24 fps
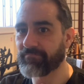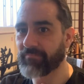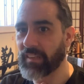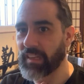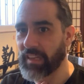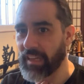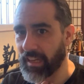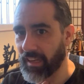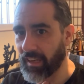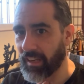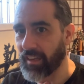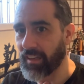
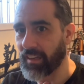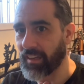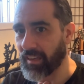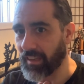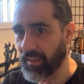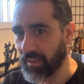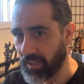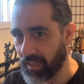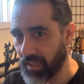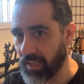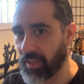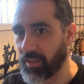getting
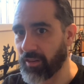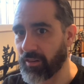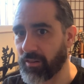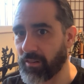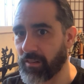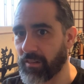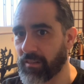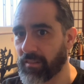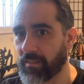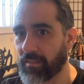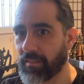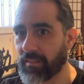
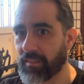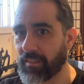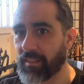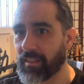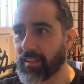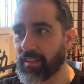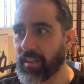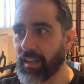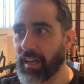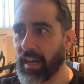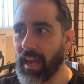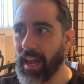here
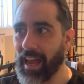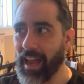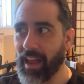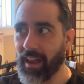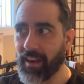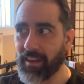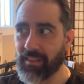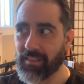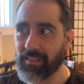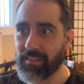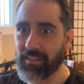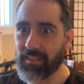
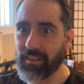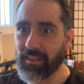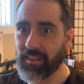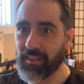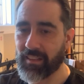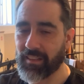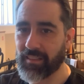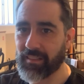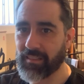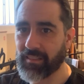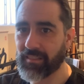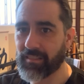and
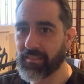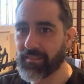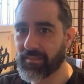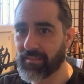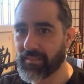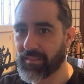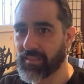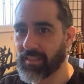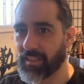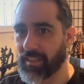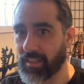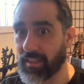
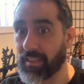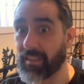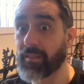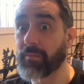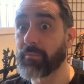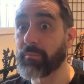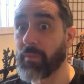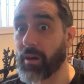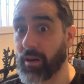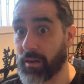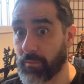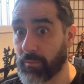taking the
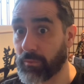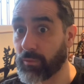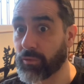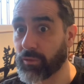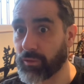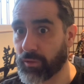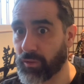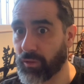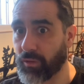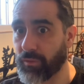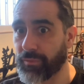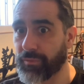
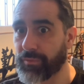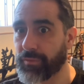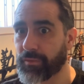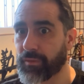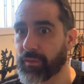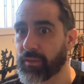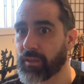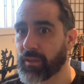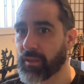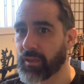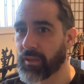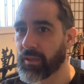marvels of
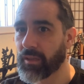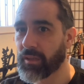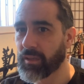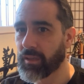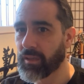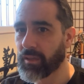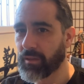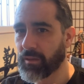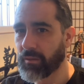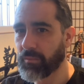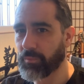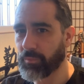
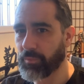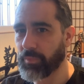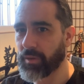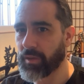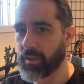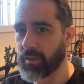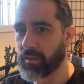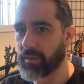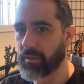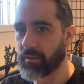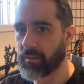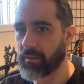
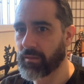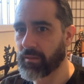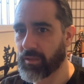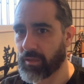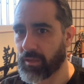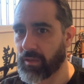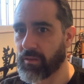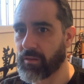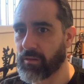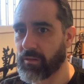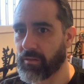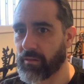being
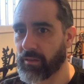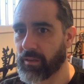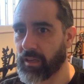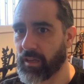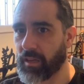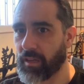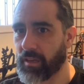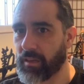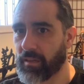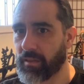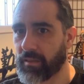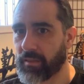here,
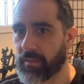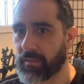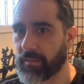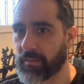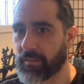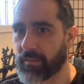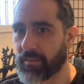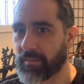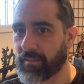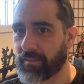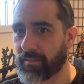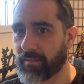okay?
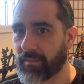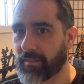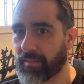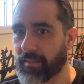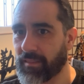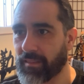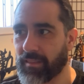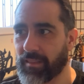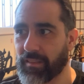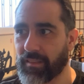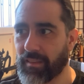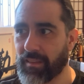
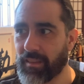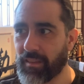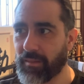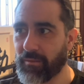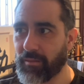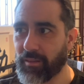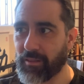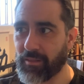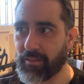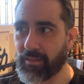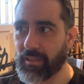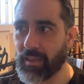
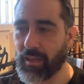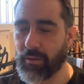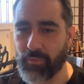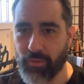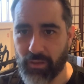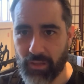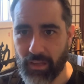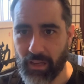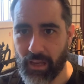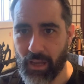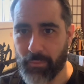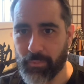Because
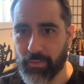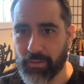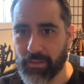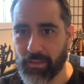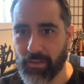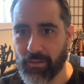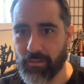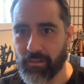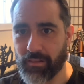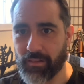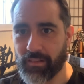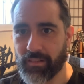everything happens
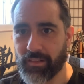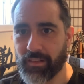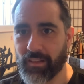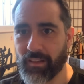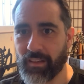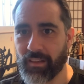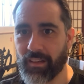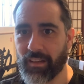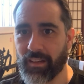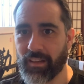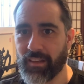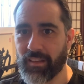here.
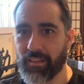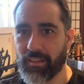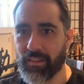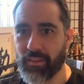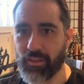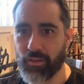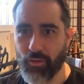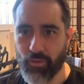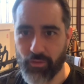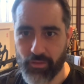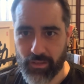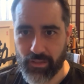
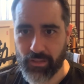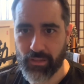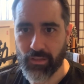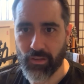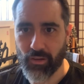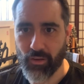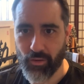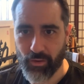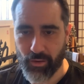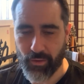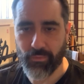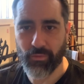The origin
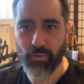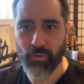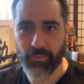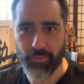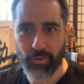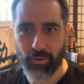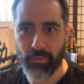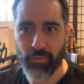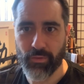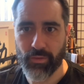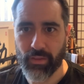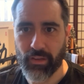of
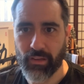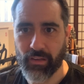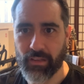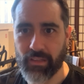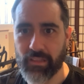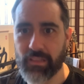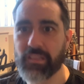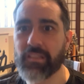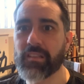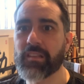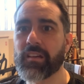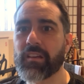everything
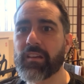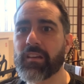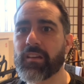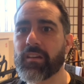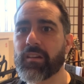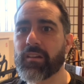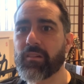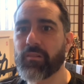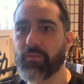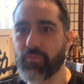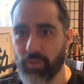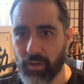is
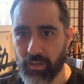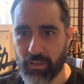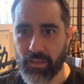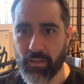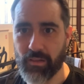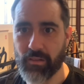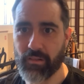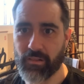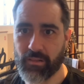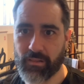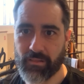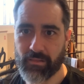right
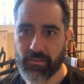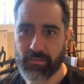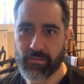here.